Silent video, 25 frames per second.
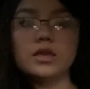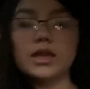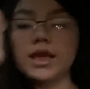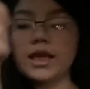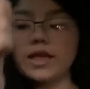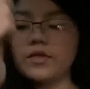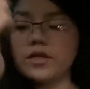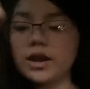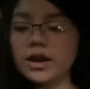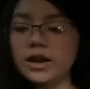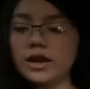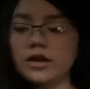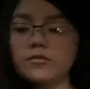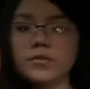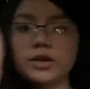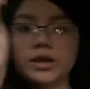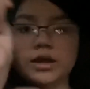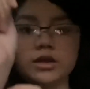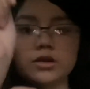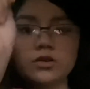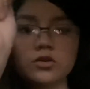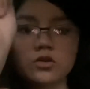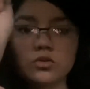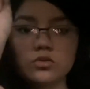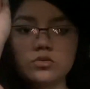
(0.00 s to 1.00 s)
And then I have
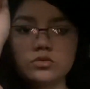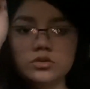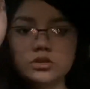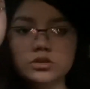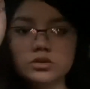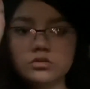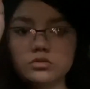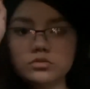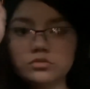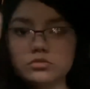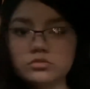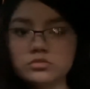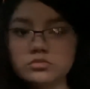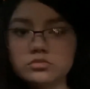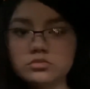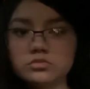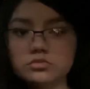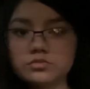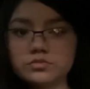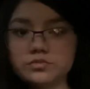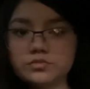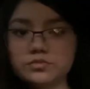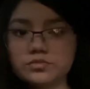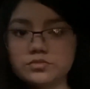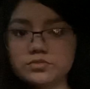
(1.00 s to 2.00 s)
my gold
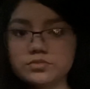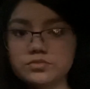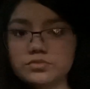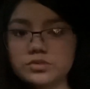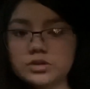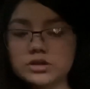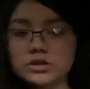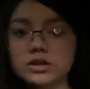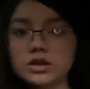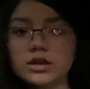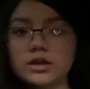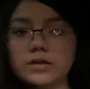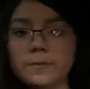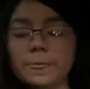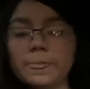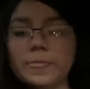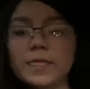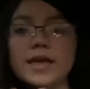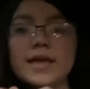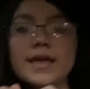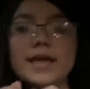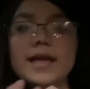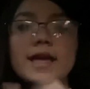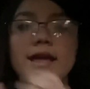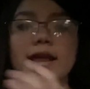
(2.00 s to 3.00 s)
bracelet.
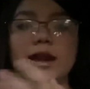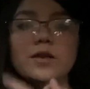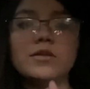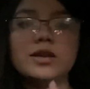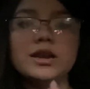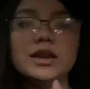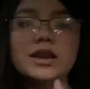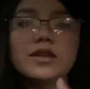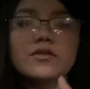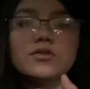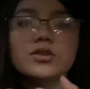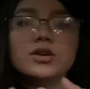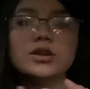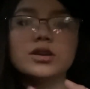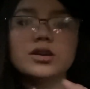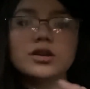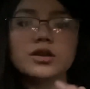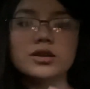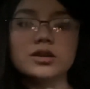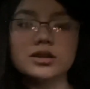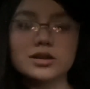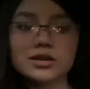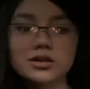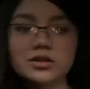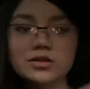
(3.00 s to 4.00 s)
And I really
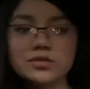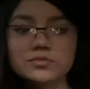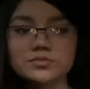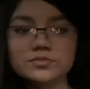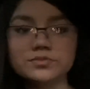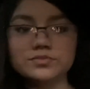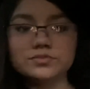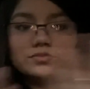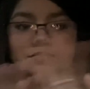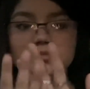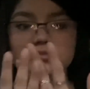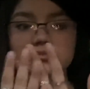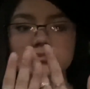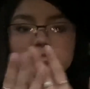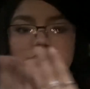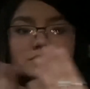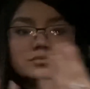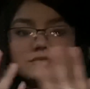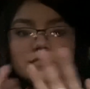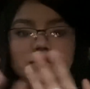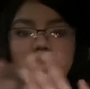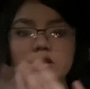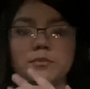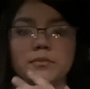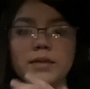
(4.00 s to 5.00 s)
never
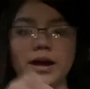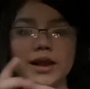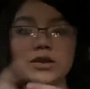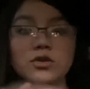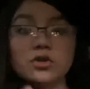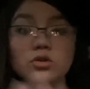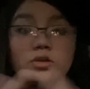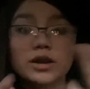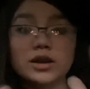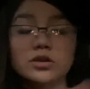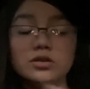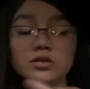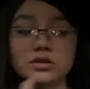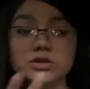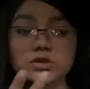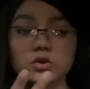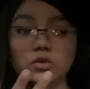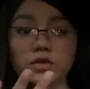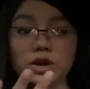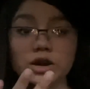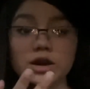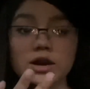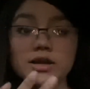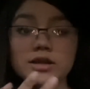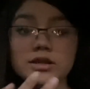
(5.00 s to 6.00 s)
combine gold and
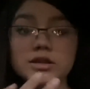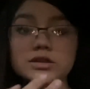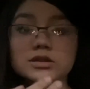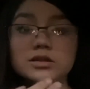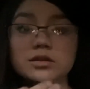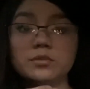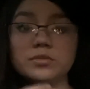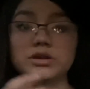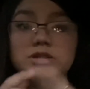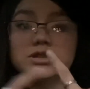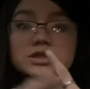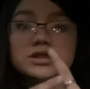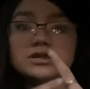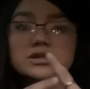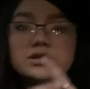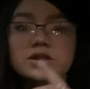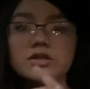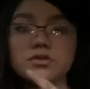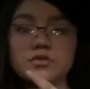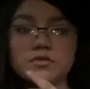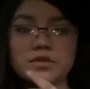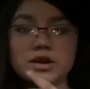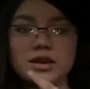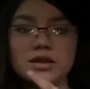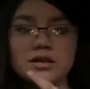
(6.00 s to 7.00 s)
silver, but it's just because of
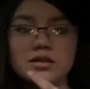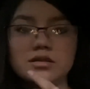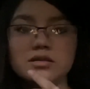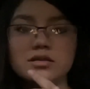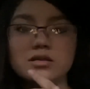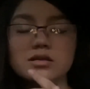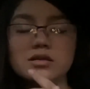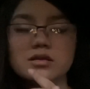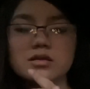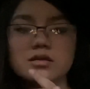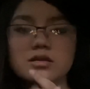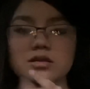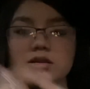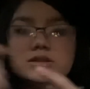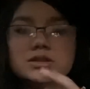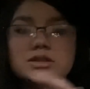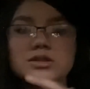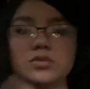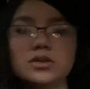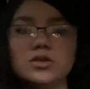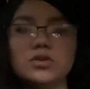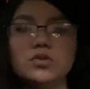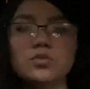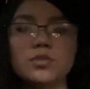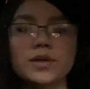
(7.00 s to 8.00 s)
the ring. Because this
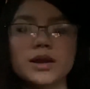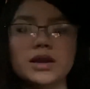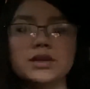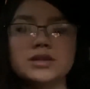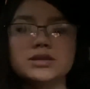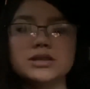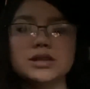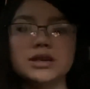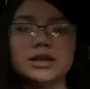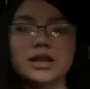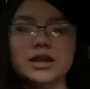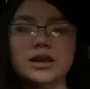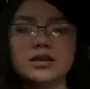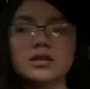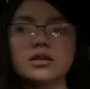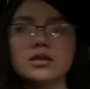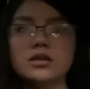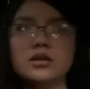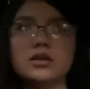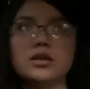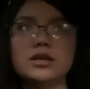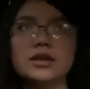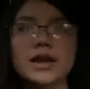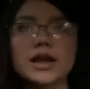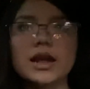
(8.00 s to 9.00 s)
one you rarely see, like
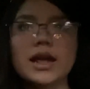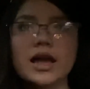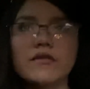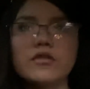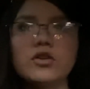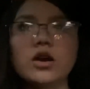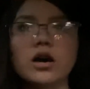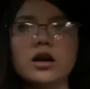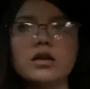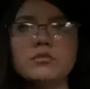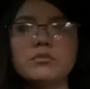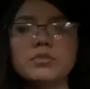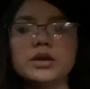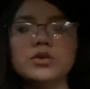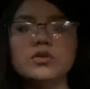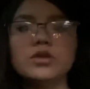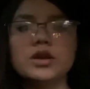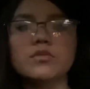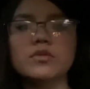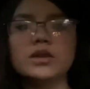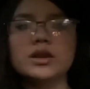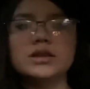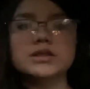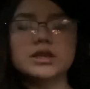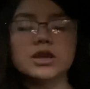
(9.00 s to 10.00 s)
I have it on, but you
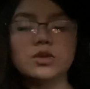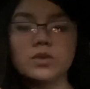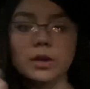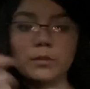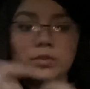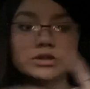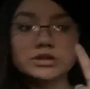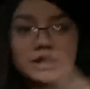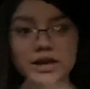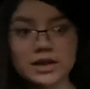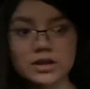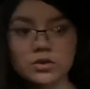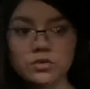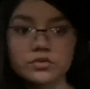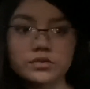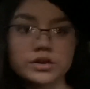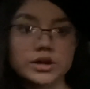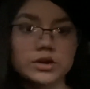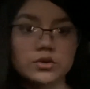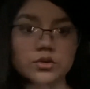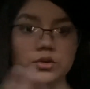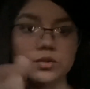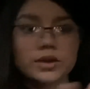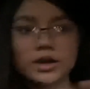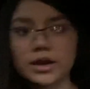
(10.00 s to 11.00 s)
can't really see it when I put jacket over
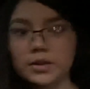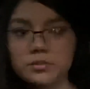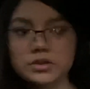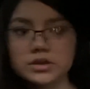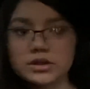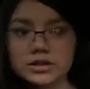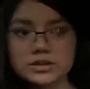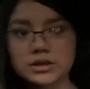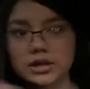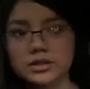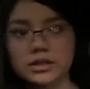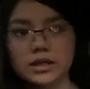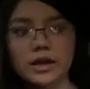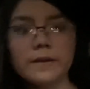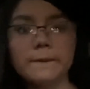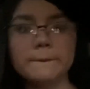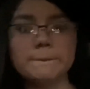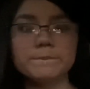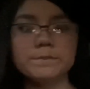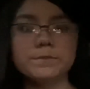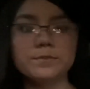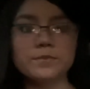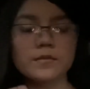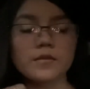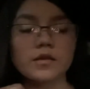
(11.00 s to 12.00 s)
it or when I put things like
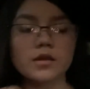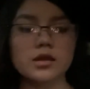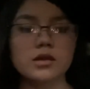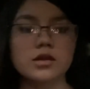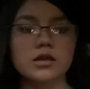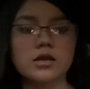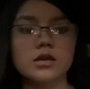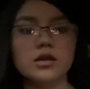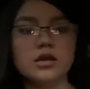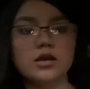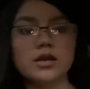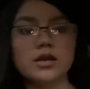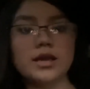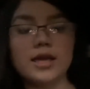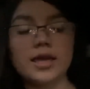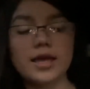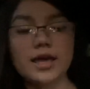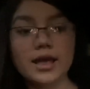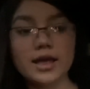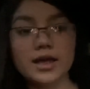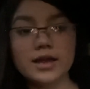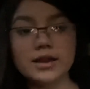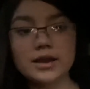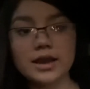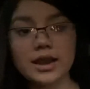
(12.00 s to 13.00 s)
that.
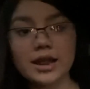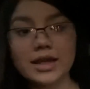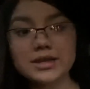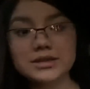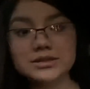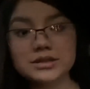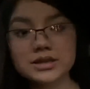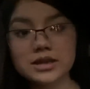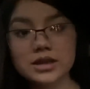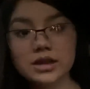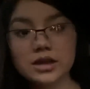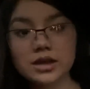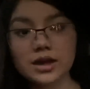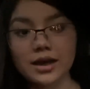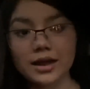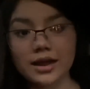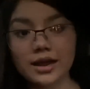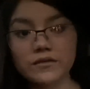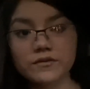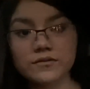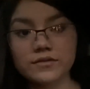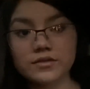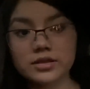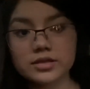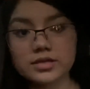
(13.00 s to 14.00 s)
And lastly, I
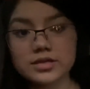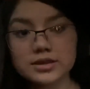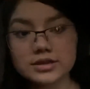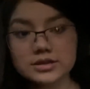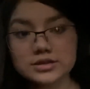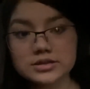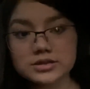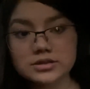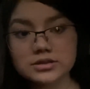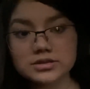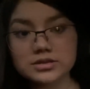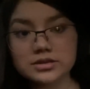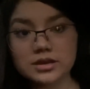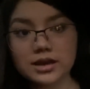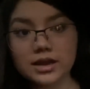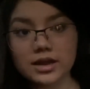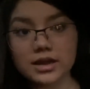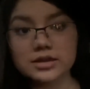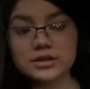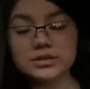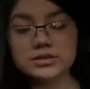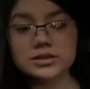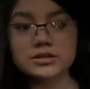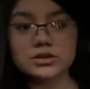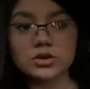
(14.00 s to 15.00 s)
have this
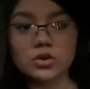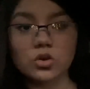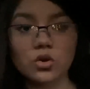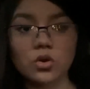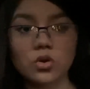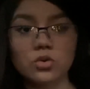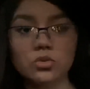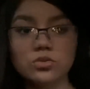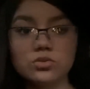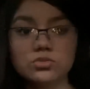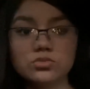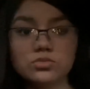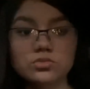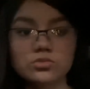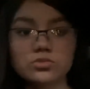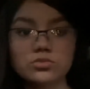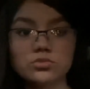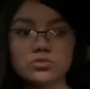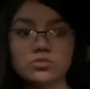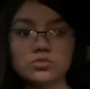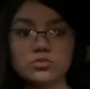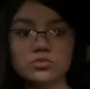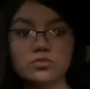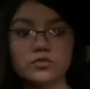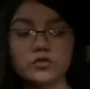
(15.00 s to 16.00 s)
necklace that's an O
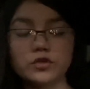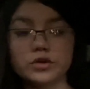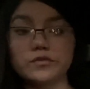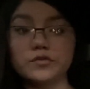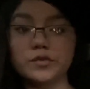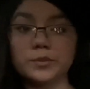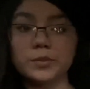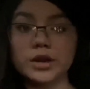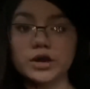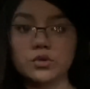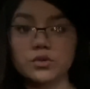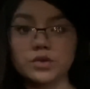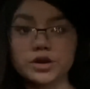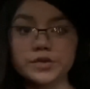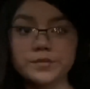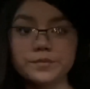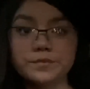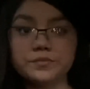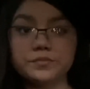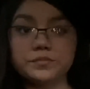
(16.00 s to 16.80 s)
from Pandora.